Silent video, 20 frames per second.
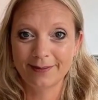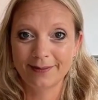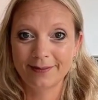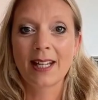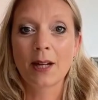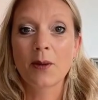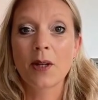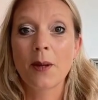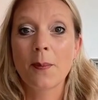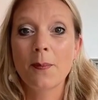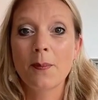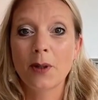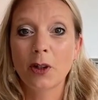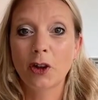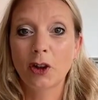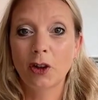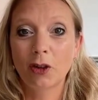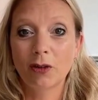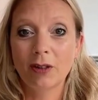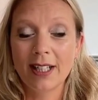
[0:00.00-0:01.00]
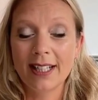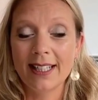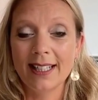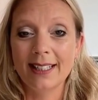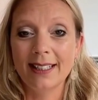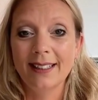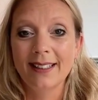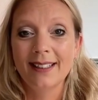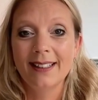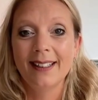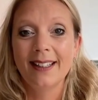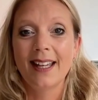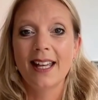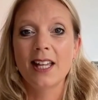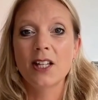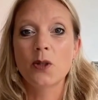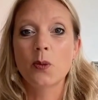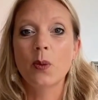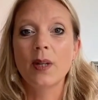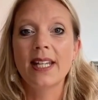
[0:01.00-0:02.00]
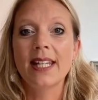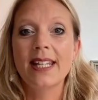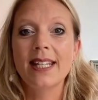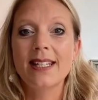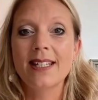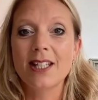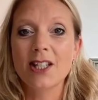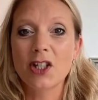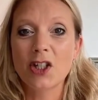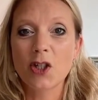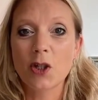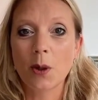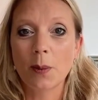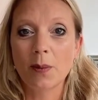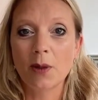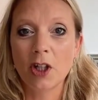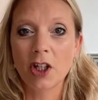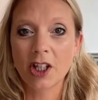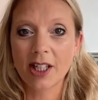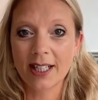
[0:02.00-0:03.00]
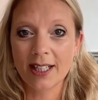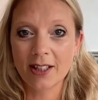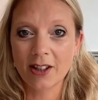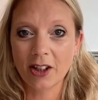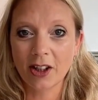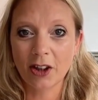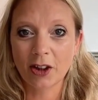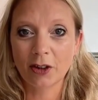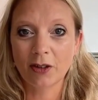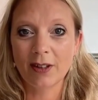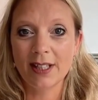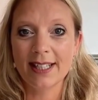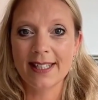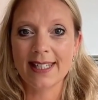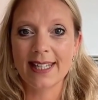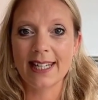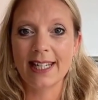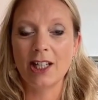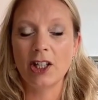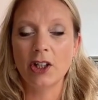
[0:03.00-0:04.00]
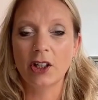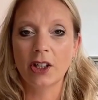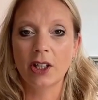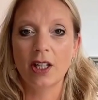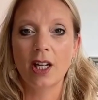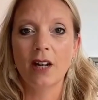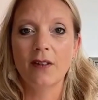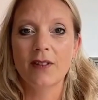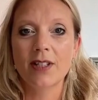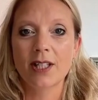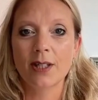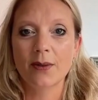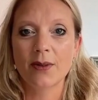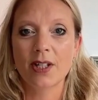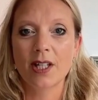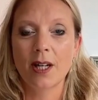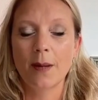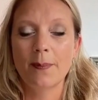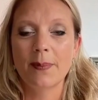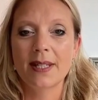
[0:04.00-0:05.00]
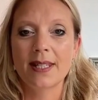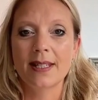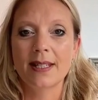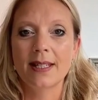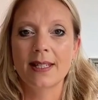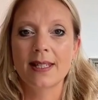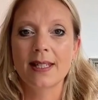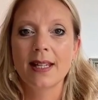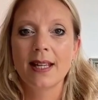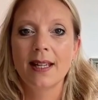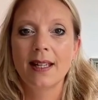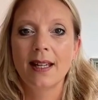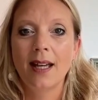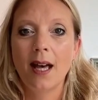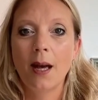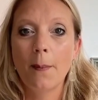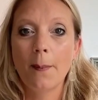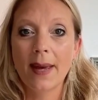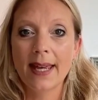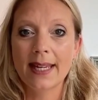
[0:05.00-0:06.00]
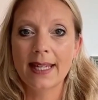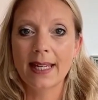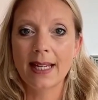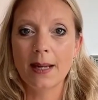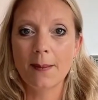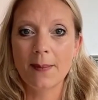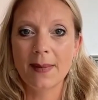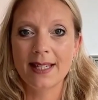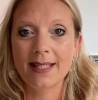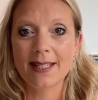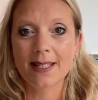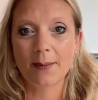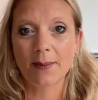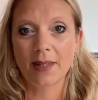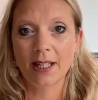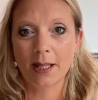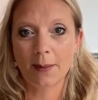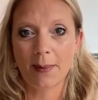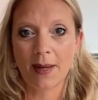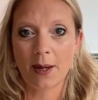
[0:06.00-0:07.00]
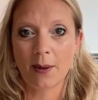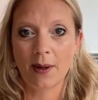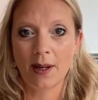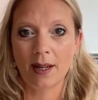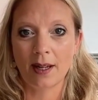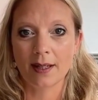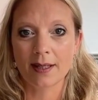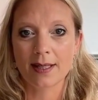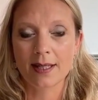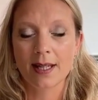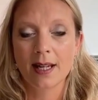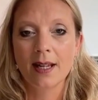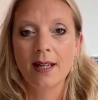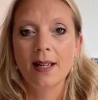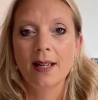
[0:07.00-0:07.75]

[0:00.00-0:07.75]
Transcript: Now, number 3 is we need to stop looking at the 3D, looking at our results in our business and making it mean something about us.